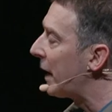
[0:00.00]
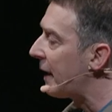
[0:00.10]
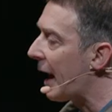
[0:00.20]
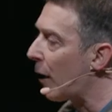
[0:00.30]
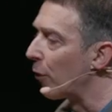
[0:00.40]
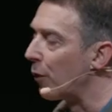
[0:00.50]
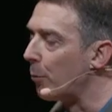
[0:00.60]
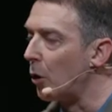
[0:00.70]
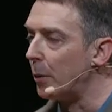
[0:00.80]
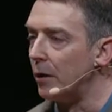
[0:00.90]
Right now, at the
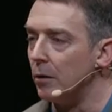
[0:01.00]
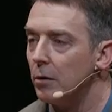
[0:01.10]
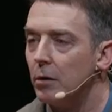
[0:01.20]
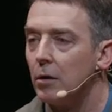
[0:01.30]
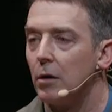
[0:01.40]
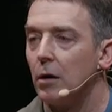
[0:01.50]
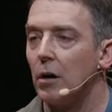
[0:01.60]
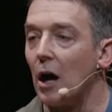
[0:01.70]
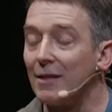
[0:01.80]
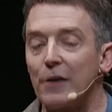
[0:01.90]
moment,
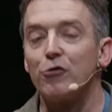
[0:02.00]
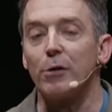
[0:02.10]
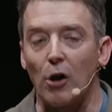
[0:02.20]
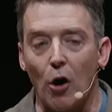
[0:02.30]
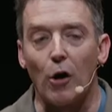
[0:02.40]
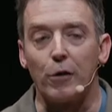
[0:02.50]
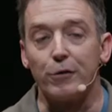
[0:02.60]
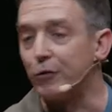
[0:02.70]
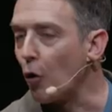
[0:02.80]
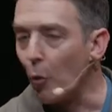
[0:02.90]
electric
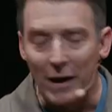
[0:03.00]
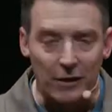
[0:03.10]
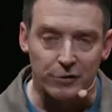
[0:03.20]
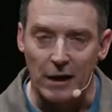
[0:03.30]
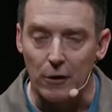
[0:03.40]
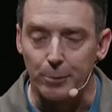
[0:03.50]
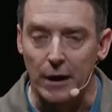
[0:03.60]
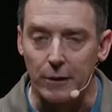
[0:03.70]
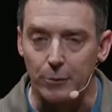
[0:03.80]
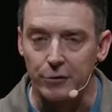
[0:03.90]
cars don't make a sound
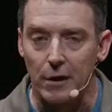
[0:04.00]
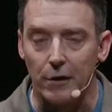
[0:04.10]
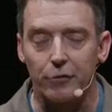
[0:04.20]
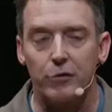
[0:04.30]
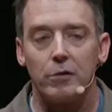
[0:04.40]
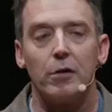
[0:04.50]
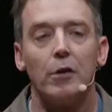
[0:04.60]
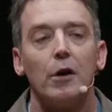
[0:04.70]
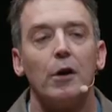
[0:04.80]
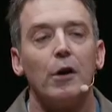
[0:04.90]
by themselves.
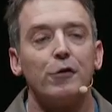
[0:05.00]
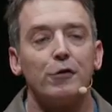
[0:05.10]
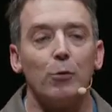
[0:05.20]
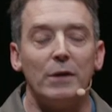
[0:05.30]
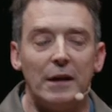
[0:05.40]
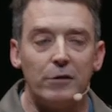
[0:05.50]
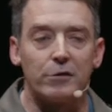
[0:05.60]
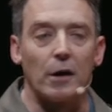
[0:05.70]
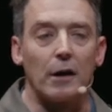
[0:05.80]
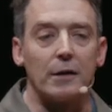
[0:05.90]
So
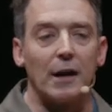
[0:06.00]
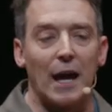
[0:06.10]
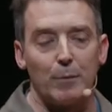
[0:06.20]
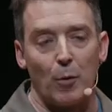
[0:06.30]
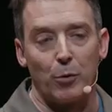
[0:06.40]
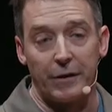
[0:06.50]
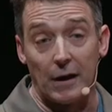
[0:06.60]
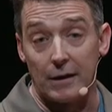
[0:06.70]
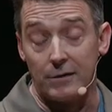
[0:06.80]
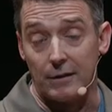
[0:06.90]
Nissan came up with
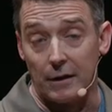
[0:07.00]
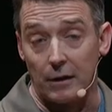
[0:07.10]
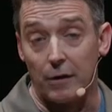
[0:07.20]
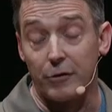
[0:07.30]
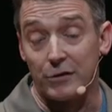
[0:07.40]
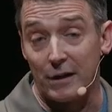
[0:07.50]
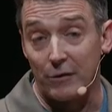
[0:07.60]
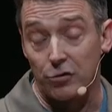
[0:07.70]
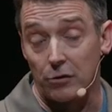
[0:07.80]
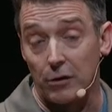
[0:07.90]
the idea of
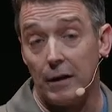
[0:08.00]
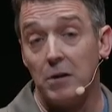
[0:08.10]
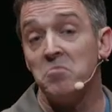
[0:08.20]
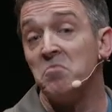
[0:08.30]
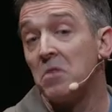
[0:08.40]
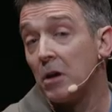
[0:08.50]
essentially